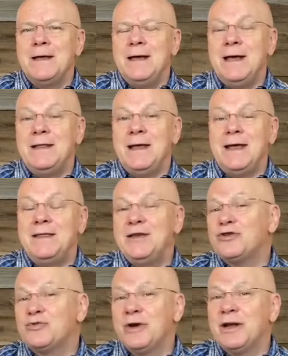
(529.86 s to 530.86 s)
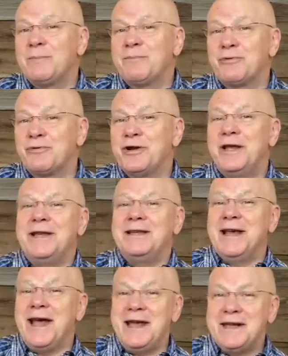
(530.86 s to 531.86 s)
And this really
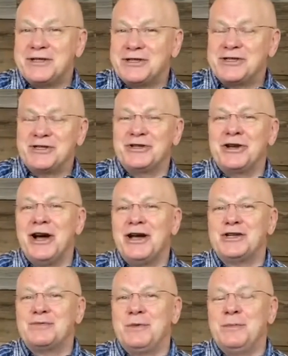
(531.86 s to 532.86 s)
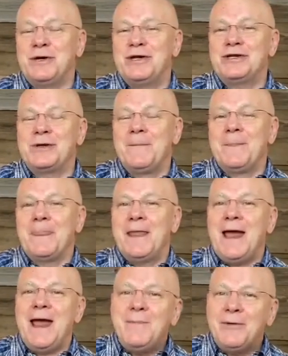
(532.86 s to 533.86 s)
predates the gospel, because
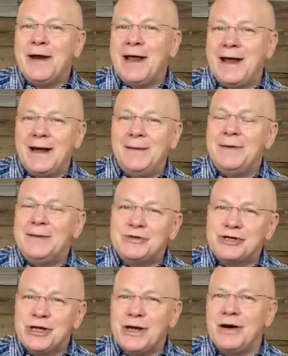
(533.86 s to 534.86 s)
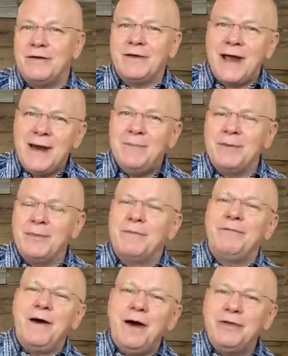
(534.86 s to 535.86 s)
Abraham himself, Abram, the
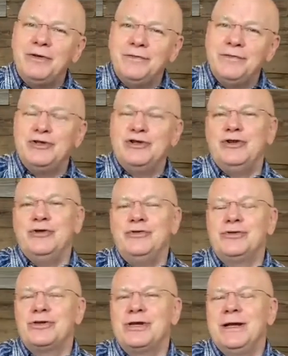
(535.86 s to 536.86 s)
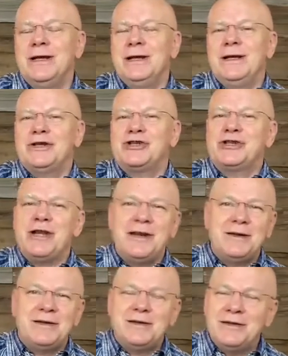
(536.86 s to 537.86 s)
father of the Jews, is
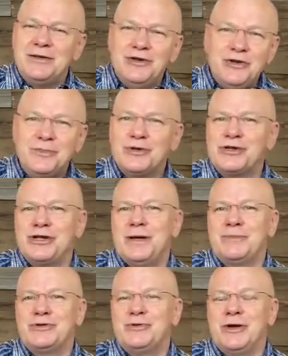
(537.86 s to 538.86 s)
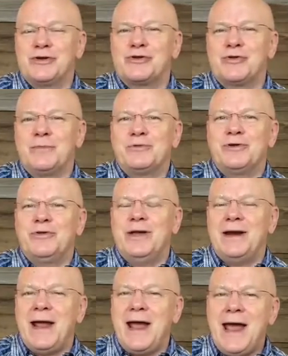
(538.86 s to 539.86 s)
stated numerous times throughout Scripture
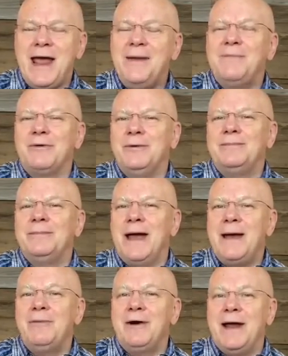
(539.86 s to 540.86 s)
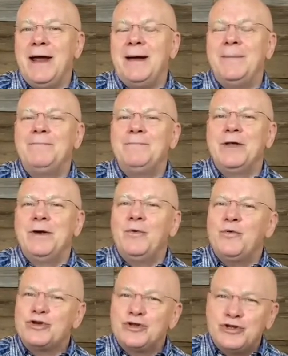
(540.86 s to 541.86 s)
that Abraham
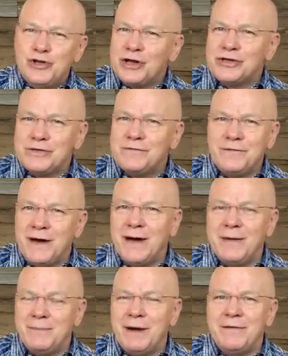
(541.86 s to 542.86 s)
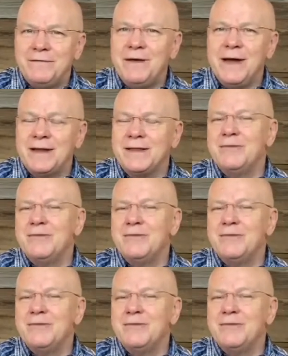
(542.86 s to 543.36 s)
was justified by faith.